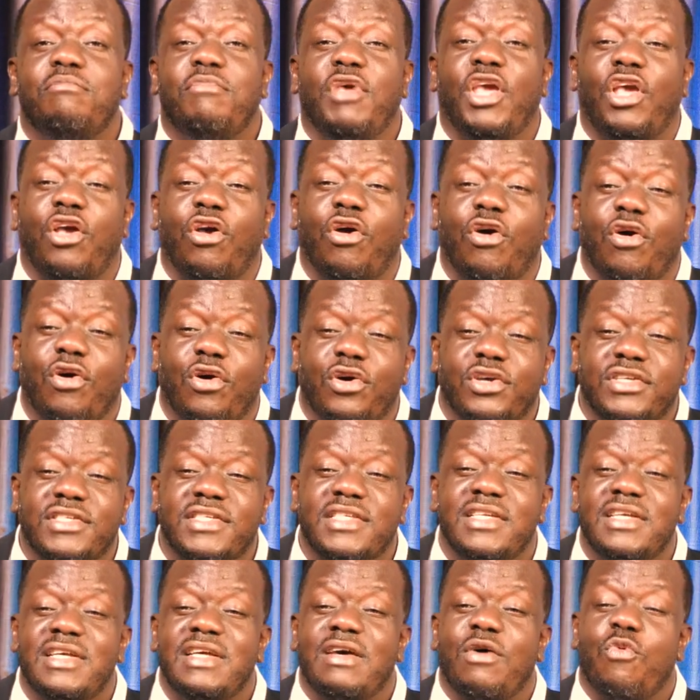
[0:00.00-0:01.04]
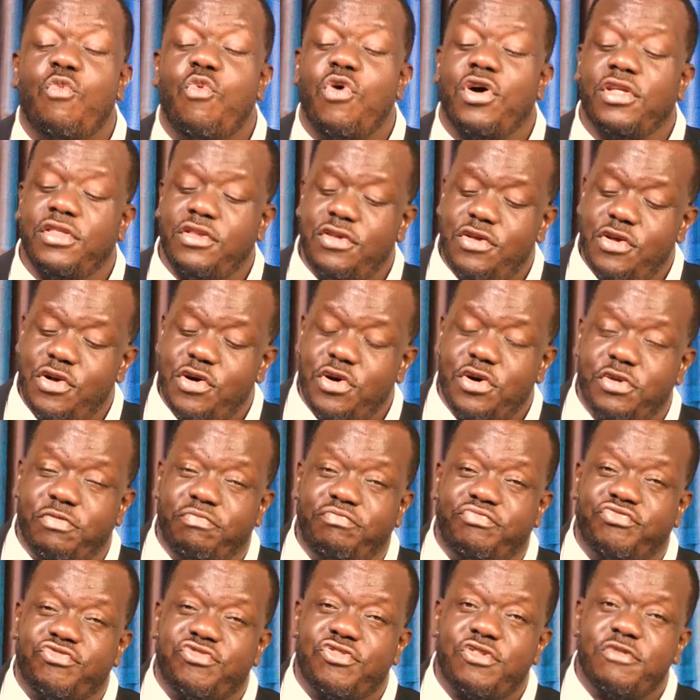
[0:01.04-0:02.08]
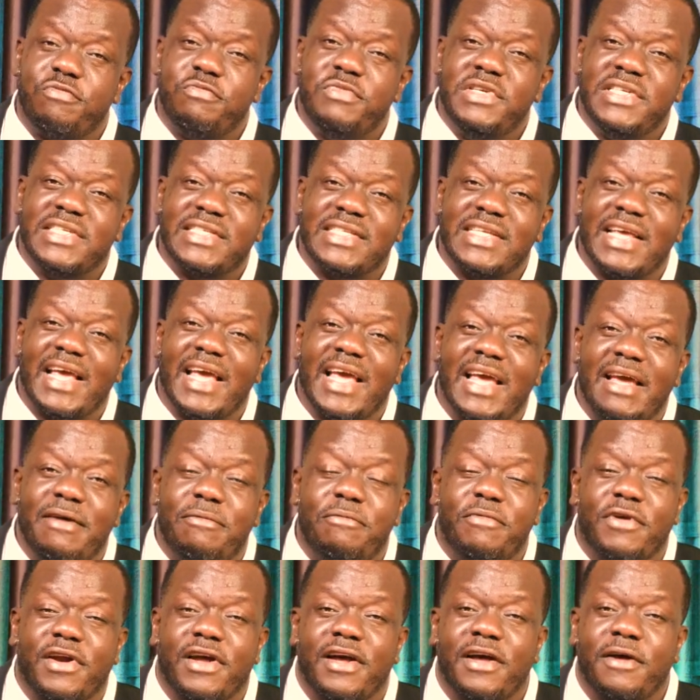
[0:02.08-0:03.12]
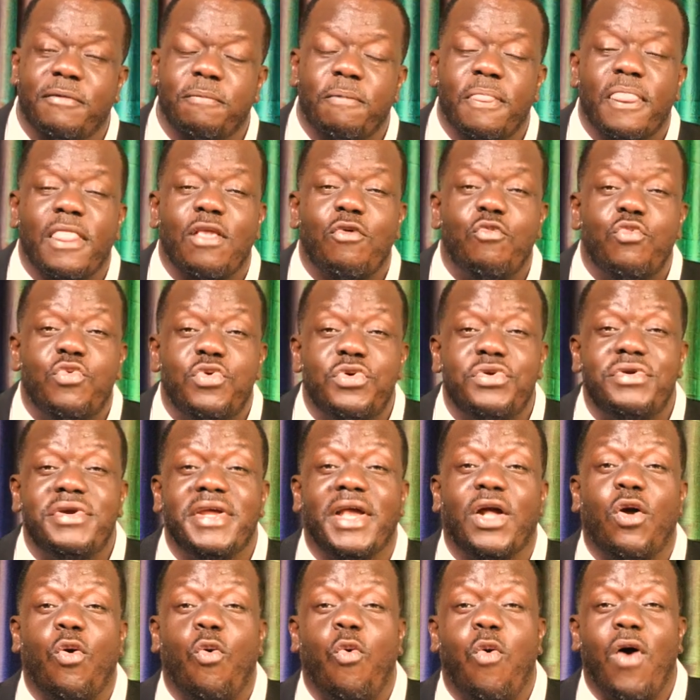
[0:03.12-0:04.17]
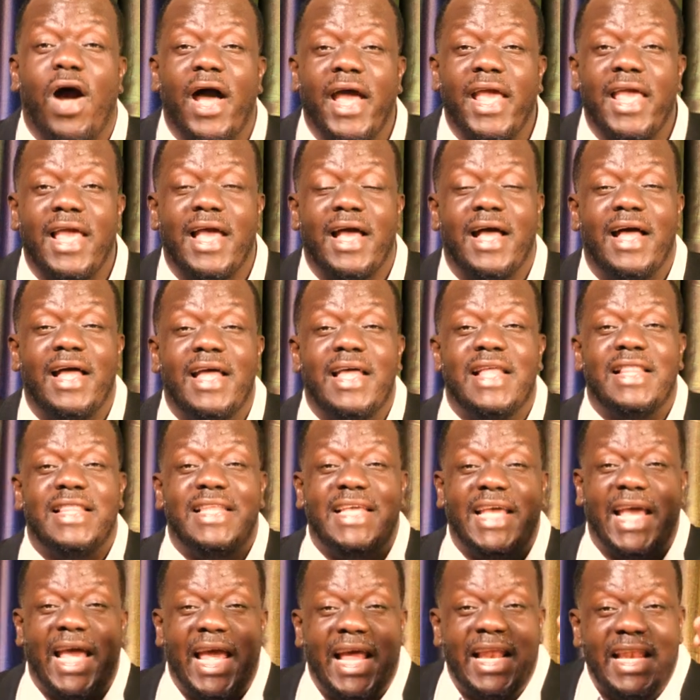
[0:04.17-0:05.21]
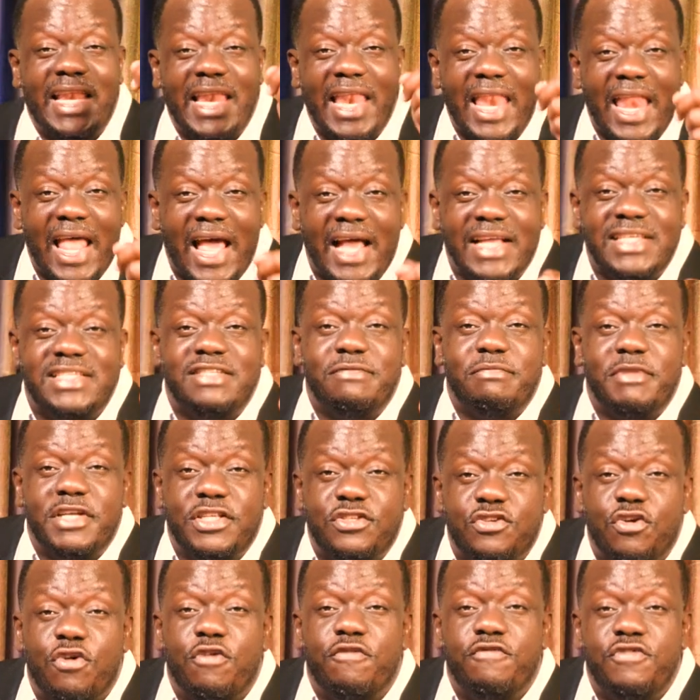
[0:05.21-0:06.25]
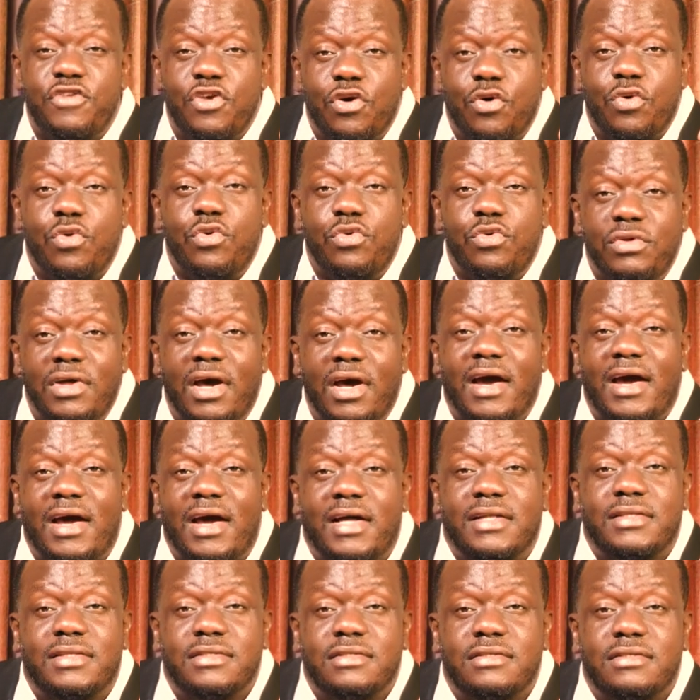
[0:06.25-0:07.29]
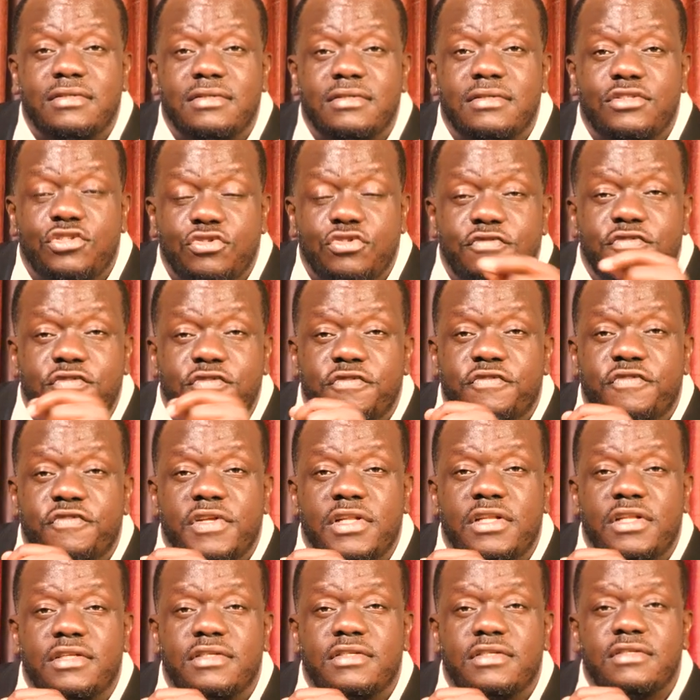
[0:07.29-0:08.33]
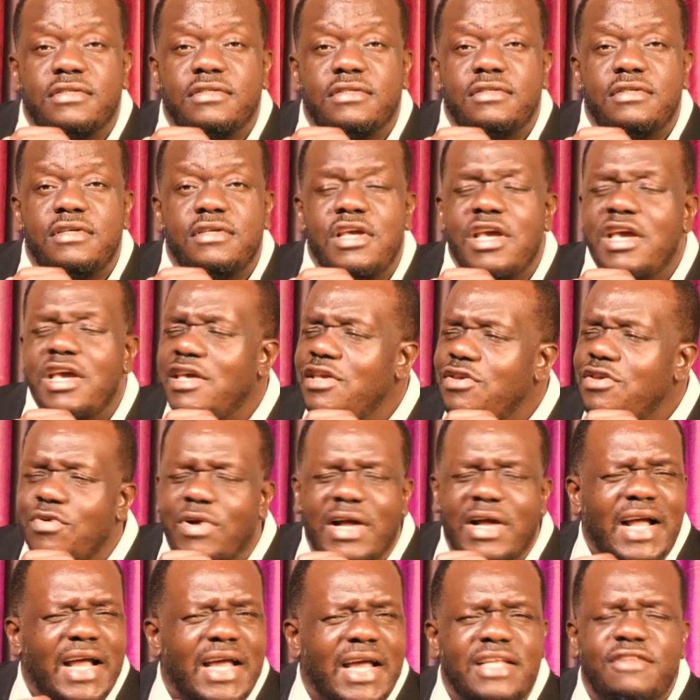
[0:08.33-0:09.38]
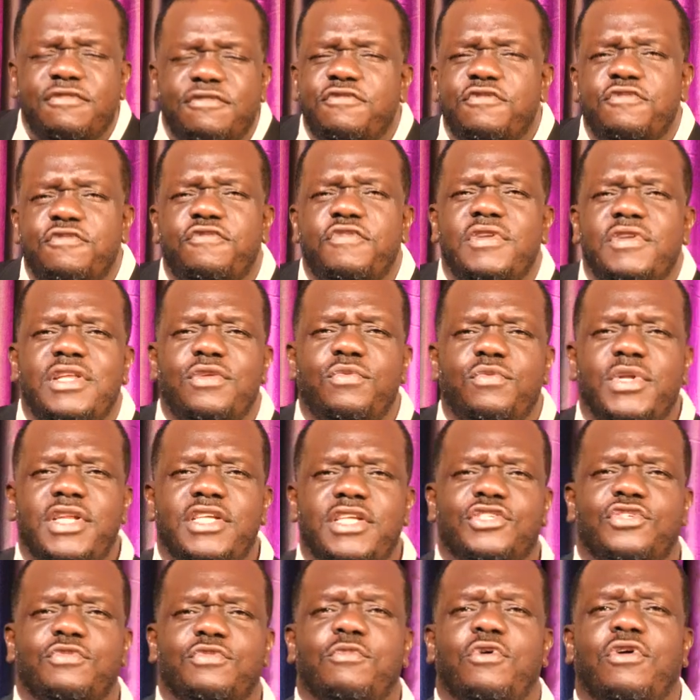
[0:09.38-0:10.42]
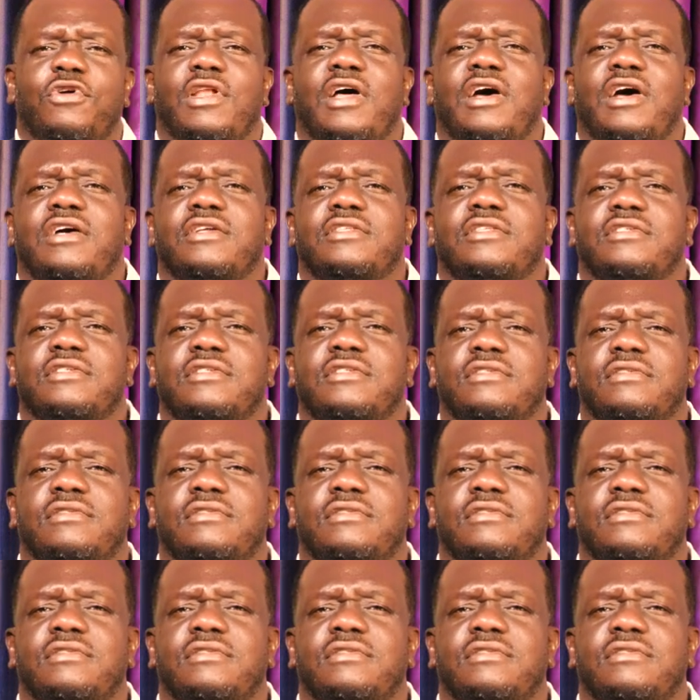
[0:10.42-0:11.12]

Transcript: Because what God promised Abraham will require the enlargement of your own heart to fulfill it. You can't fulfill it with a small heart.